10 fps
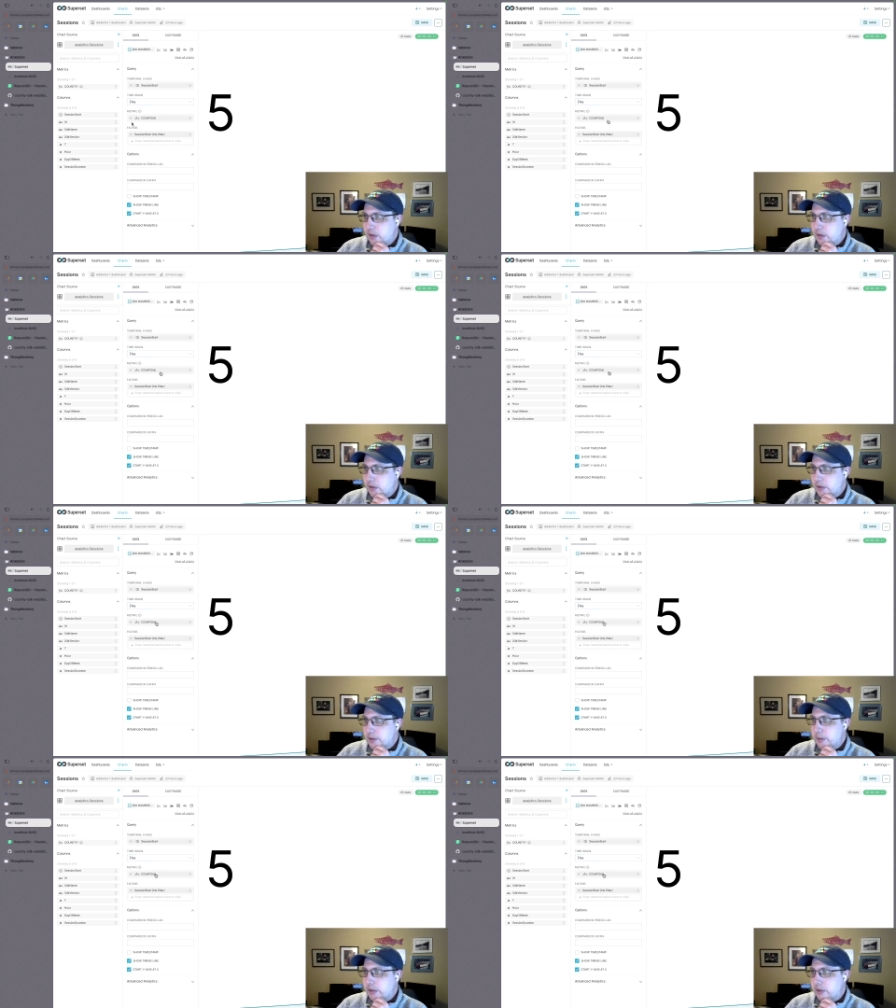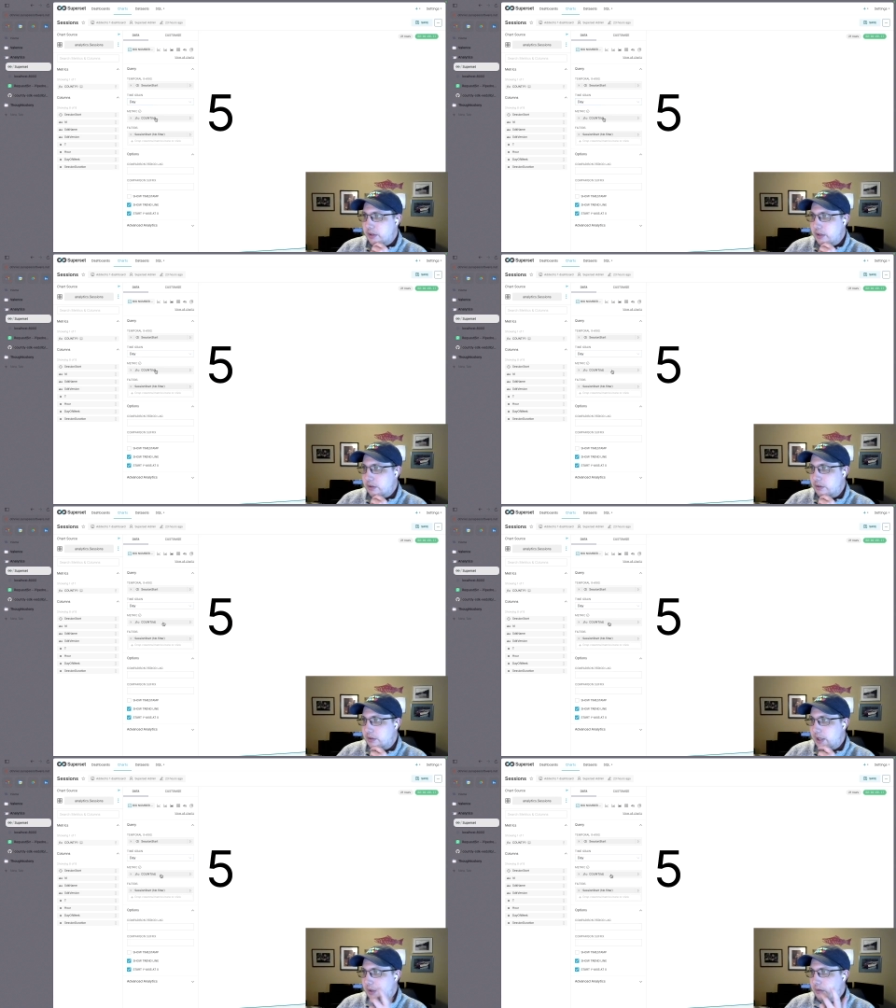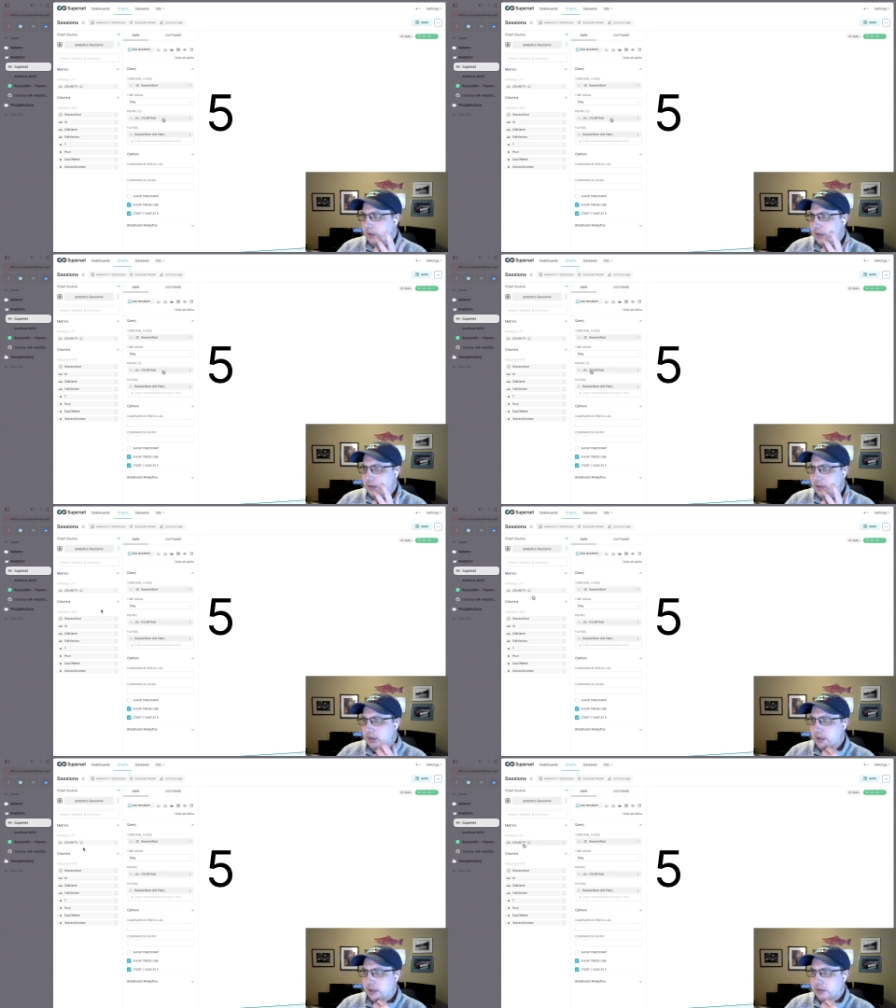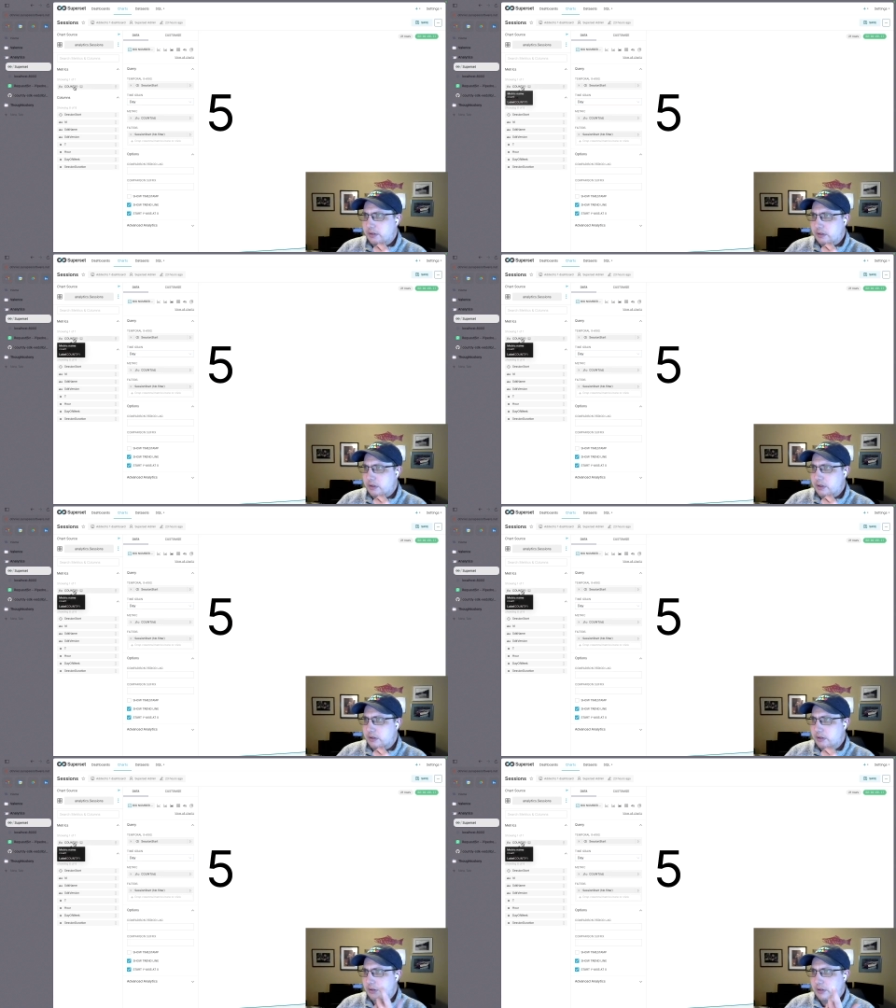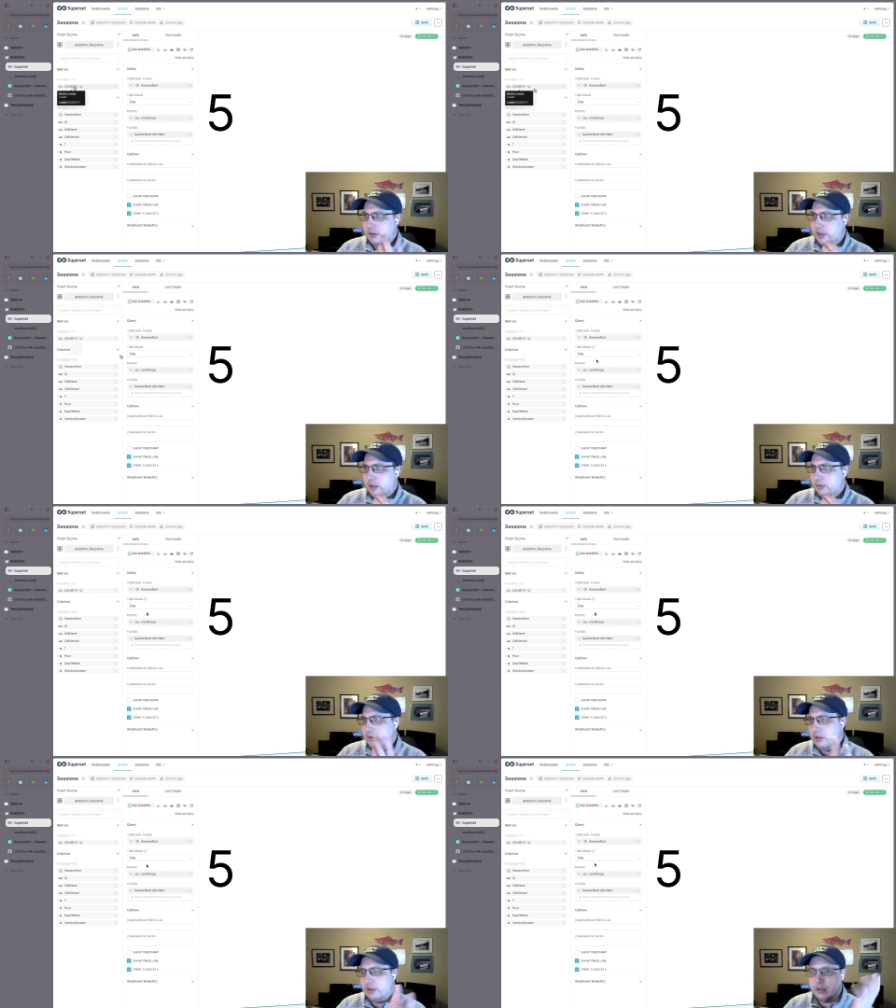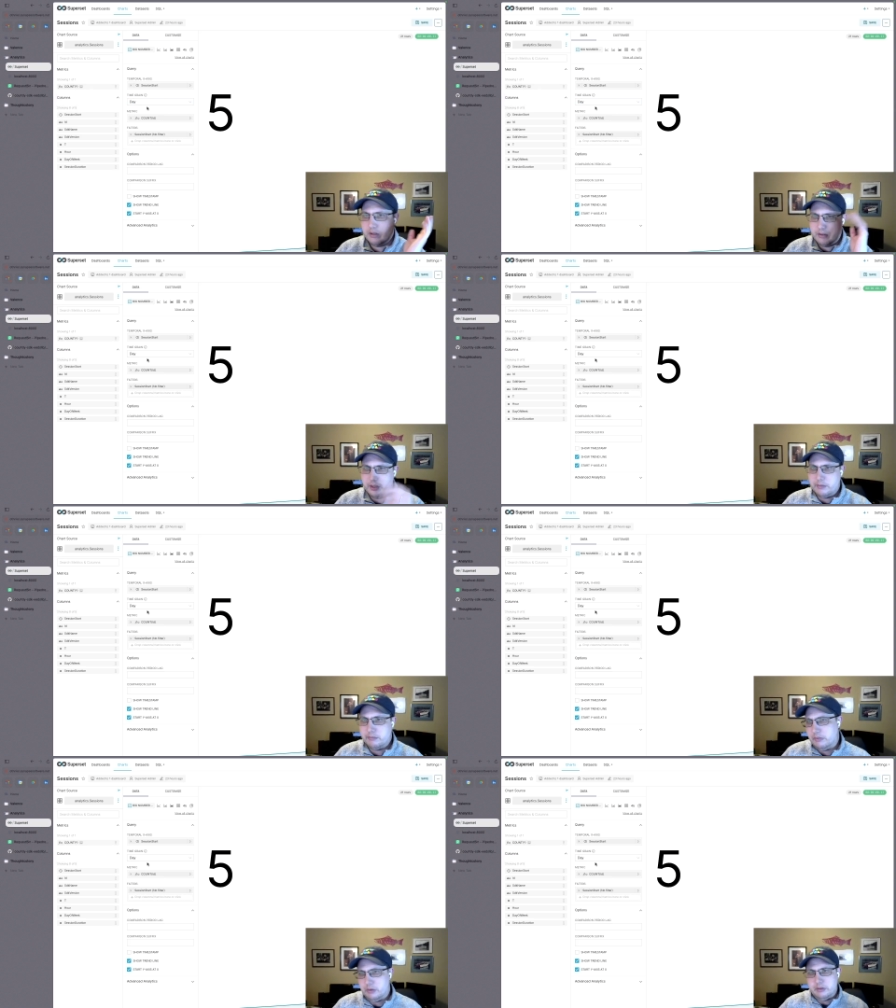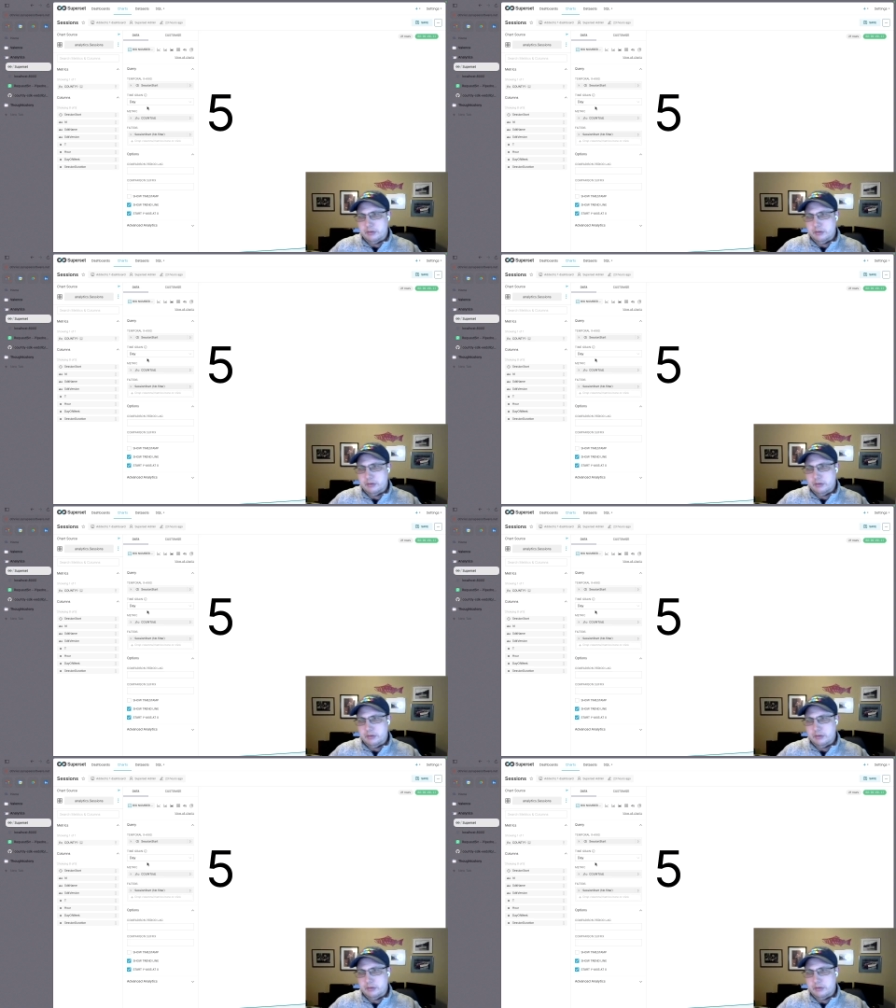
Uh, the metric is count ID. I actually could have just done count star, that uh,